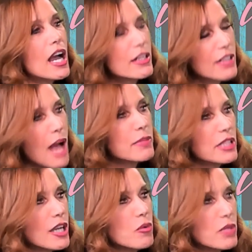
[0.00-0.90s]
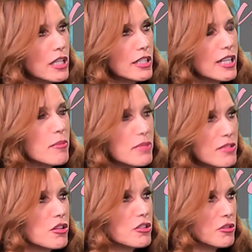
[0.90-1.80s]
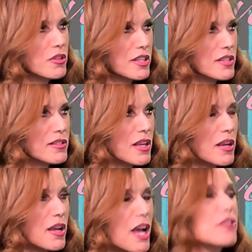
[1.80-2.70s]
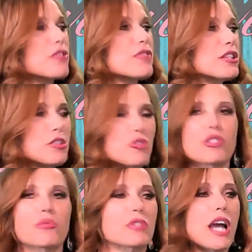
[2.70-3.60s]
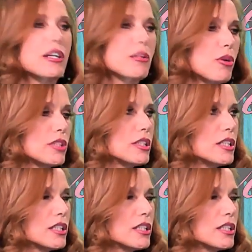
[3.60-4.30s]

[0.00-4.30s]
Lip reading: and I'm going to go in and I'm going to start doing this, other than you just were tired of bartending?